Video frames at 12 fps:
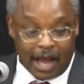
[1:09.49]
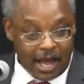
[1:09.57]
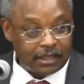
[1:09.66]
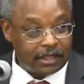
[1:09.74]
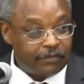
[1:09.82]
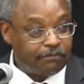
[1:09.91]

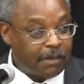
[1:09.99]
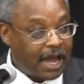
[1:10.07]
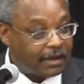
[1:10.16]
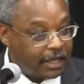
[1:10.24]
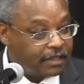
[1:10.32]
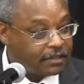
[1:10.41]

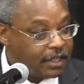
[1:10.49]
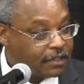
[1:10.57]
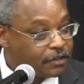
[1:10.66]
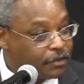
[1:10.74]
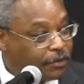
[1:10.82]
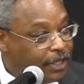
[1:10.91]
I guess
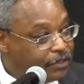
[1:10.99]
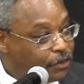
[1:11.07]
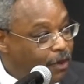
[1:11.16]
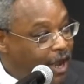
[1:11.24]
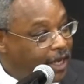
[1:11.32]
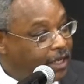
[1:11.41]
that's the
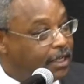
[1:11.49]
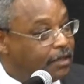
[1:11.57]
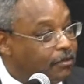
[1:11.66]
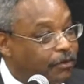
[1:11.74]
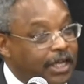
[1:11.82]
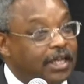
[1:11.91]
reason why he
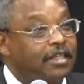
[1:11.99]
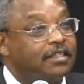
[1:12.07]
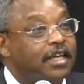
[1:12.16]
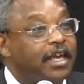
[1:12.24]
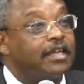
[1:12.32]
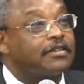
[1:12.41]
didn't read a
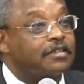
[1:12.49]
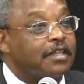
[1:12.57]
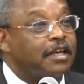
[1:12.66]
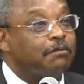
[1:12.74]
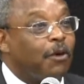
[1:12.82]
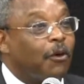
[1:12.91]
text
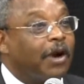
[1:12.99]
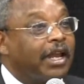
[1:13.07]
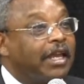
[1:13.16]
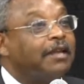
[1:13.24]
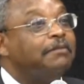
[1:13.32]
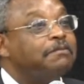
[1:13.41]
that
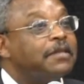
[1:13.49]
morning.